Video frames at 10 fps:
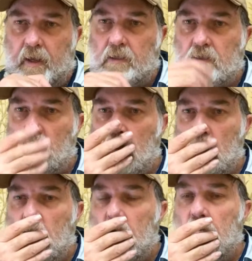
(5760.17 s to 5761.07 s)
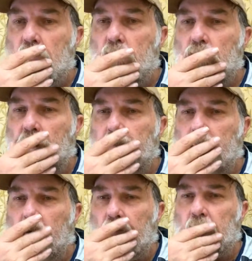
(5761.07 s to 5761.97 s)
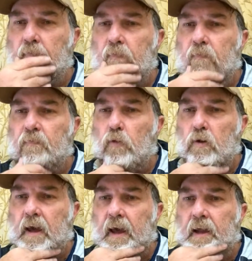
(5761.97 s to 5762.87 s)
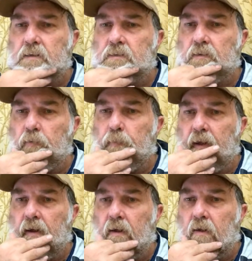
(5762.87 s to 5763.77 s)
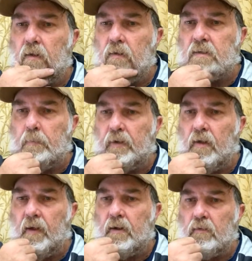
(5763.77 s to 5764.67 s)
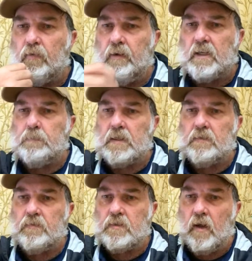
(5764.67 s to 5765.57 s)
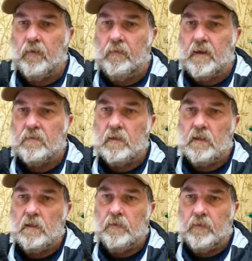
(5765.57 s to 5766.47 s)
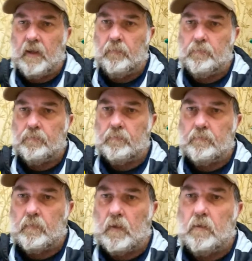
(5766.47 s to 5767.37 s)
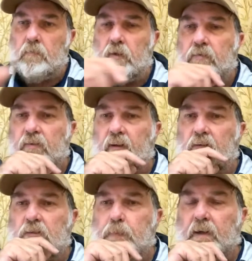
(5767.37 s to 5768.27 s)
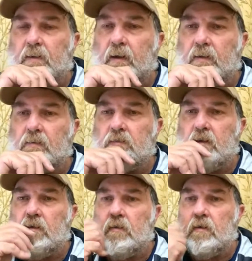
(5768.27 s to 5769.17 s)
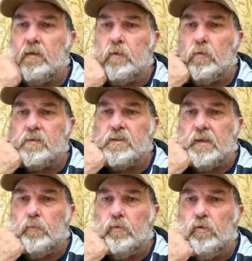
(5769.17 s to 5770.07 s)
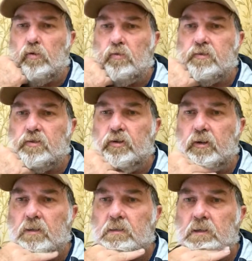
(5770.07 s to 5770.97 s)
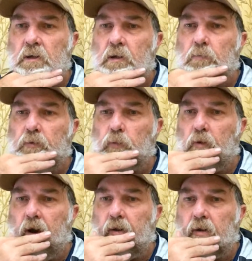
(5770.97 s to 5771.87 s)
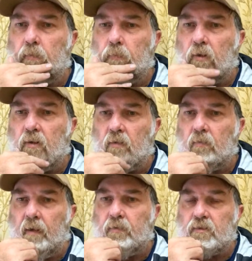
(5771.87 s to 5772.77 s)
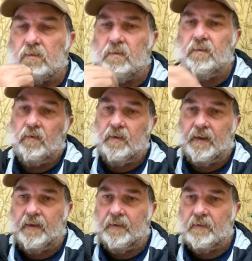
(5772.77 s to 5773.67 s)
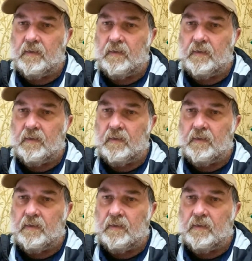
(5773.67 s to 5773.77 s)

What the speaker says: yes. 1 bottle, 4 cans of beer, something like that. It's very expensive inside the grounds. Yeah. New Zealand spectators in the World Series were all shirtless with wine and bowler ravages. Oh, okay.